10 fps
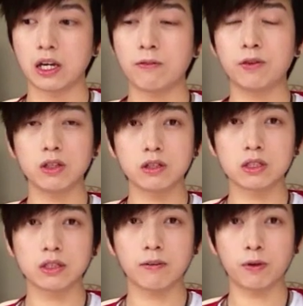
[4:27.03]
if
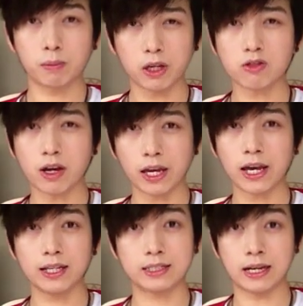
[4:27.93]
you blow dry your
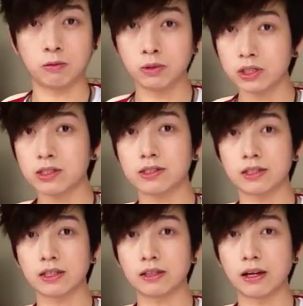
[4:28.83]
hair downwards,
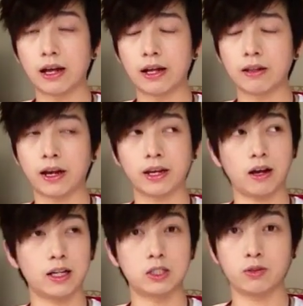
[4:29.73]
like
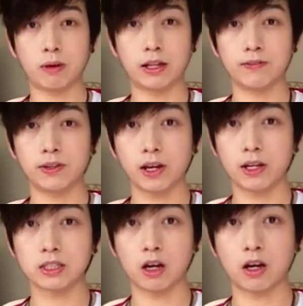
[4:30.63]
I do in my other
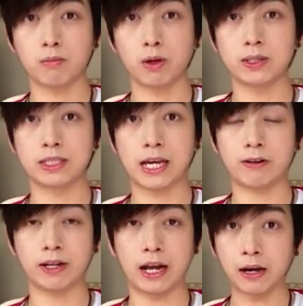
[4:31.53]
videos, I kind of blow it down
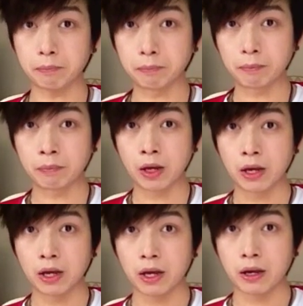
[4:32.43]
and up.
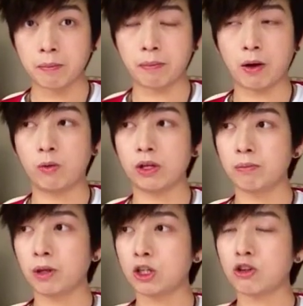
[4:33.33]
But when you
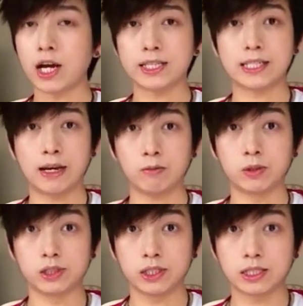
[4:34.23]
blow dry it
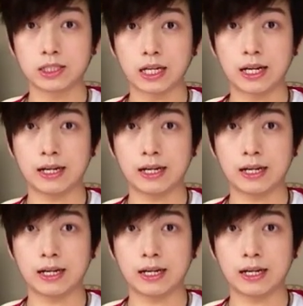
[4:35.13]
downwards,